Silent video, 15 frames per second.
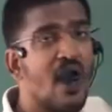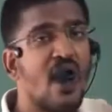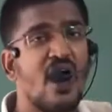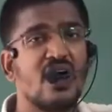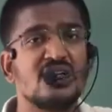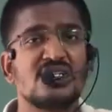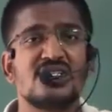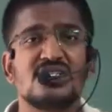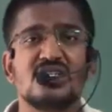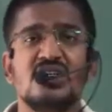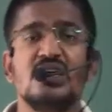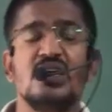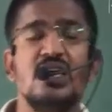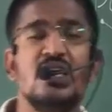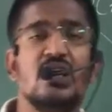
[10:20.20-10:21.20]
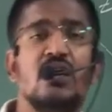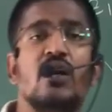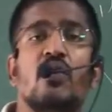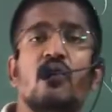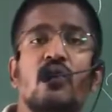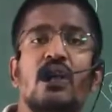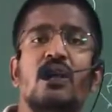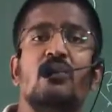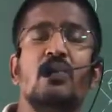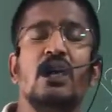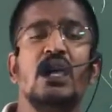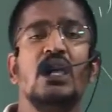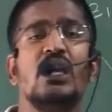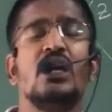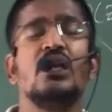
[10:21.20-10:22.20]
RZ will
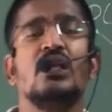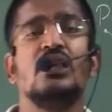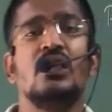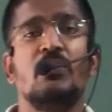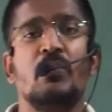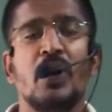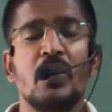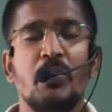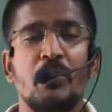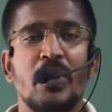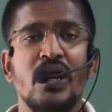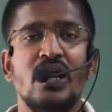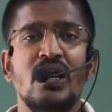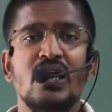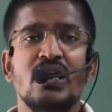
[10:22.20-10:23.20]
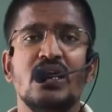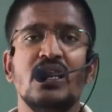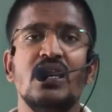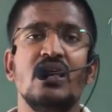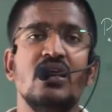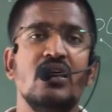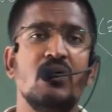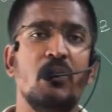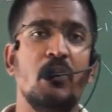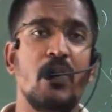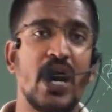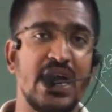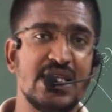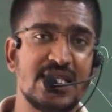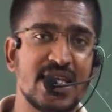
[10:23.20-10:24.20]
be the perpendicular
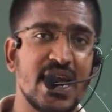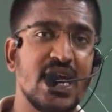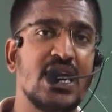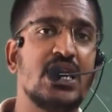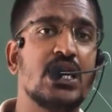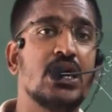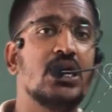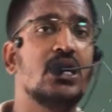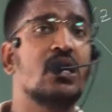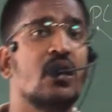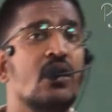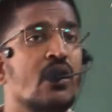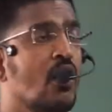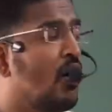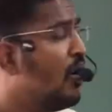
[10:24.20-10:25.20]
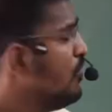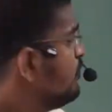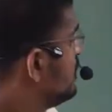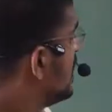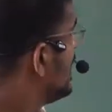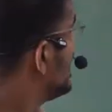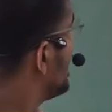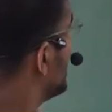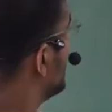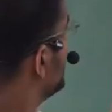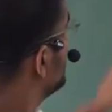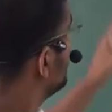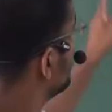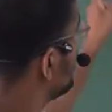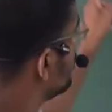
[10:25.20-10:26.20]
bisector of the line